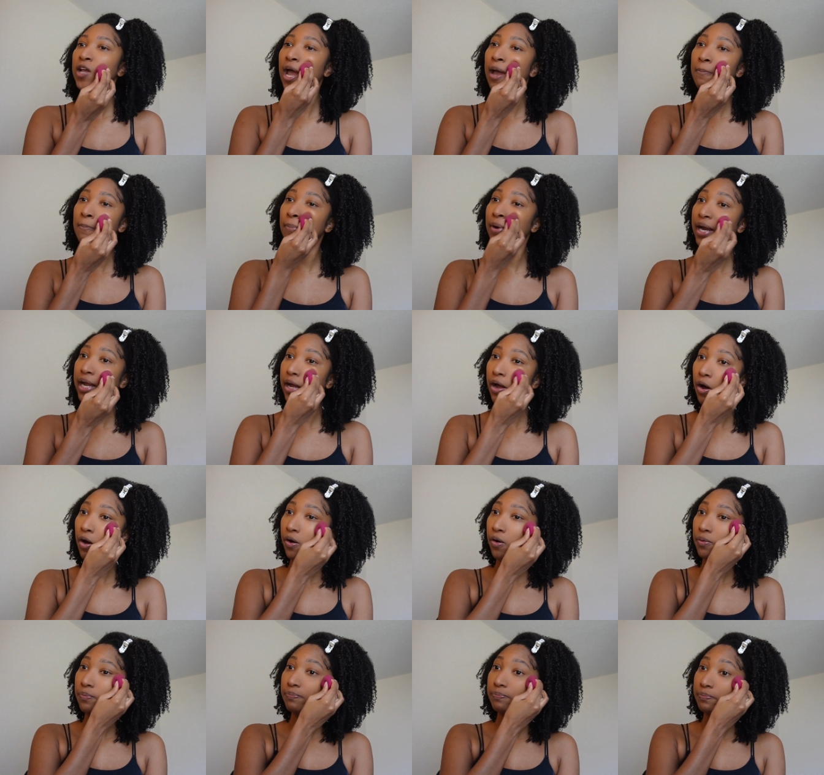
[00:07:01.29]
and bring it
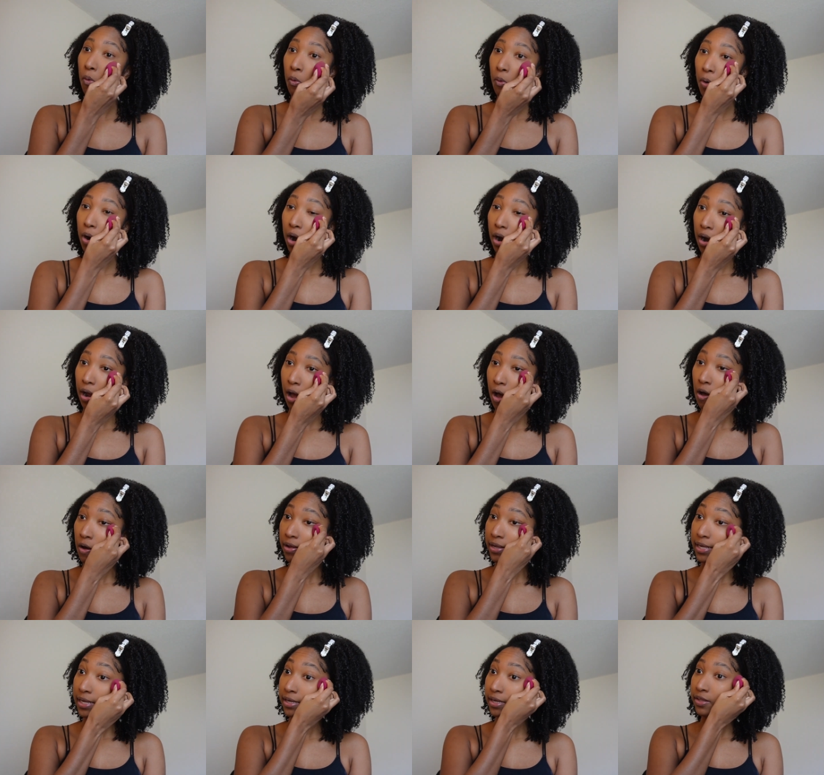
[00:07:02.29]
home or
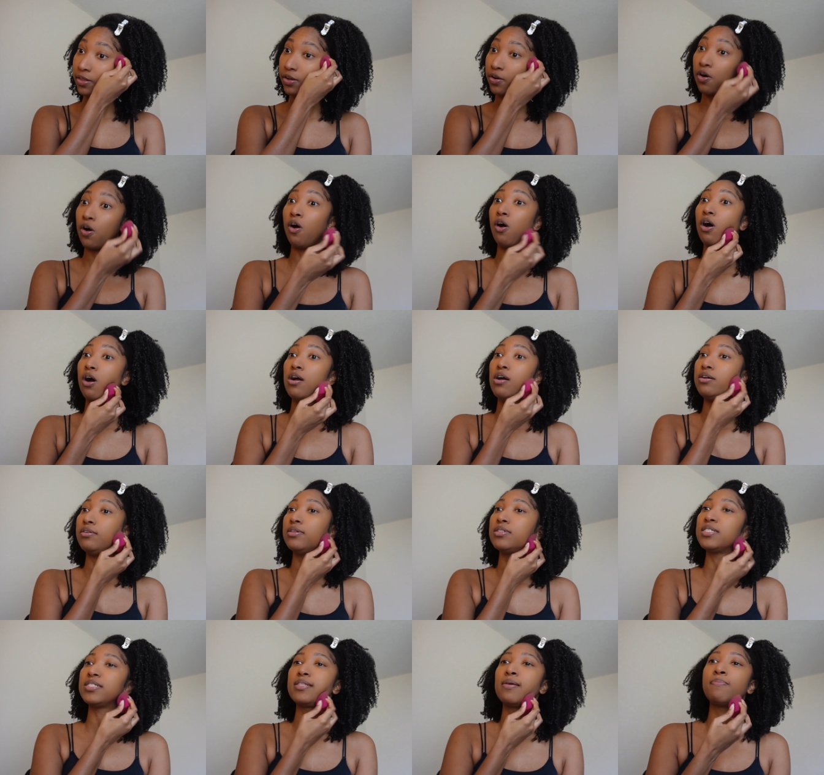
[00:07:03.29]
i'll eat in the car
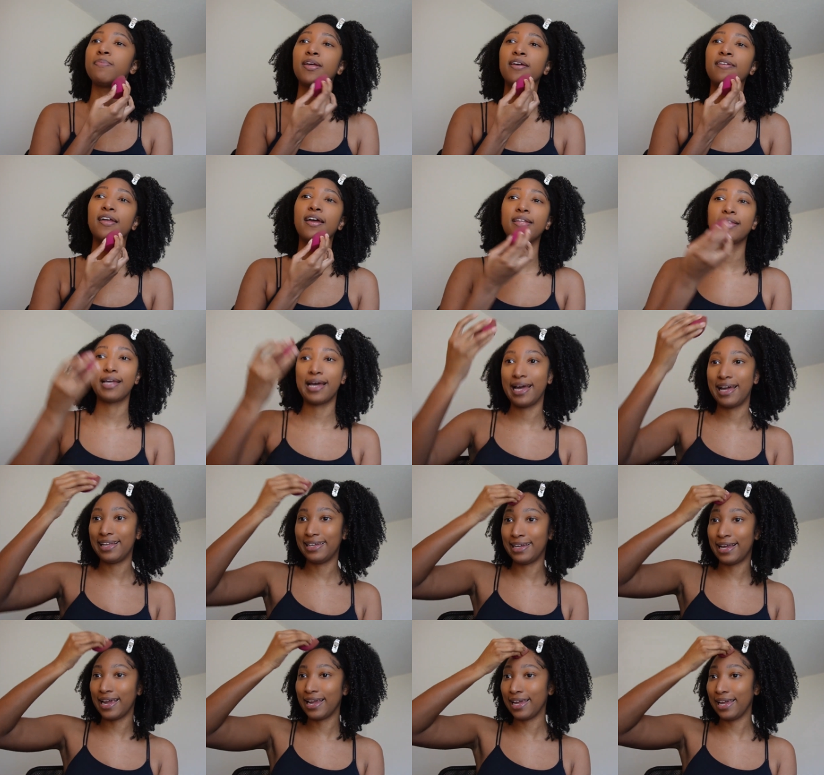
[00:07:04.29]
or something like that
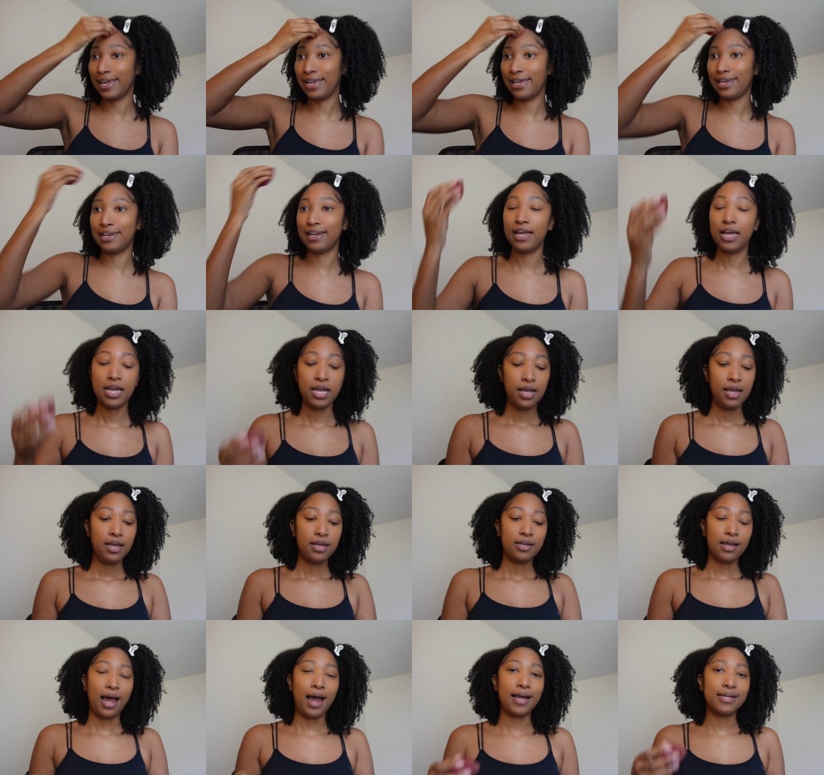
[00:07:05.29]
like in
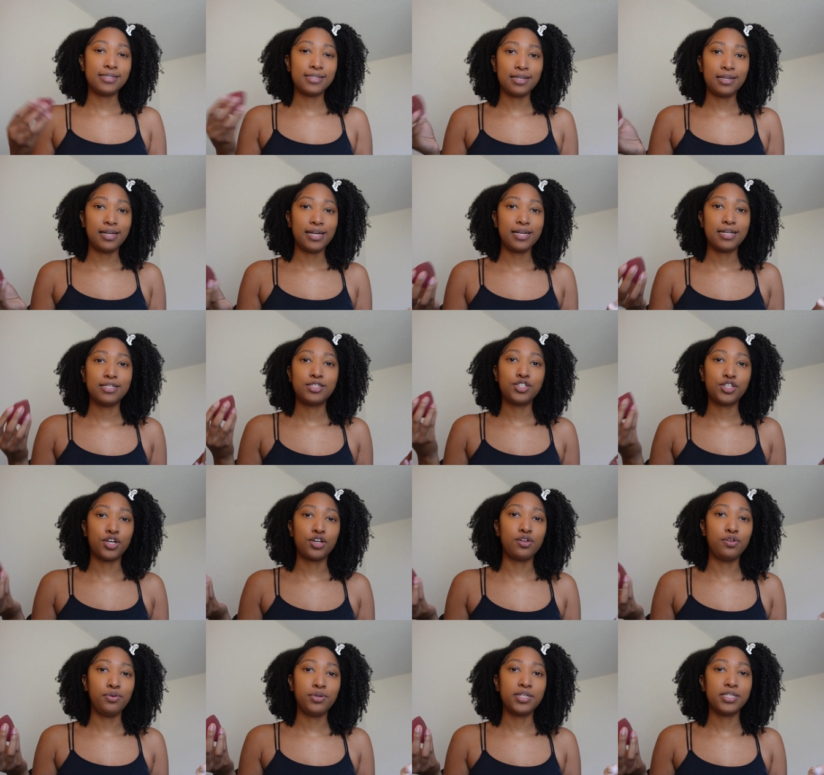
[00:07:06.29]
isolated,
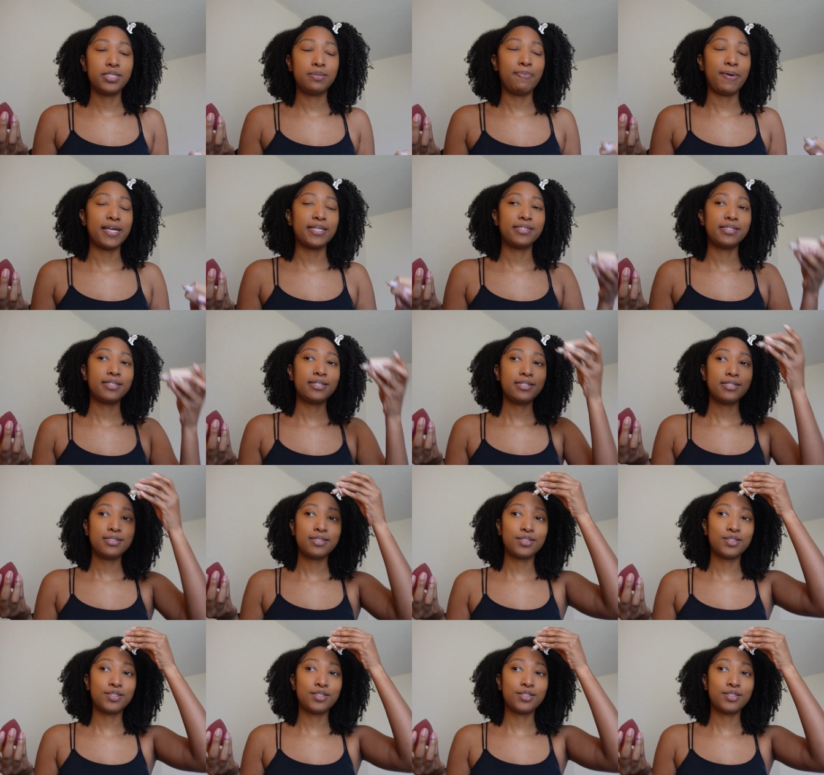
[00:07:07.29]
secluded spaces.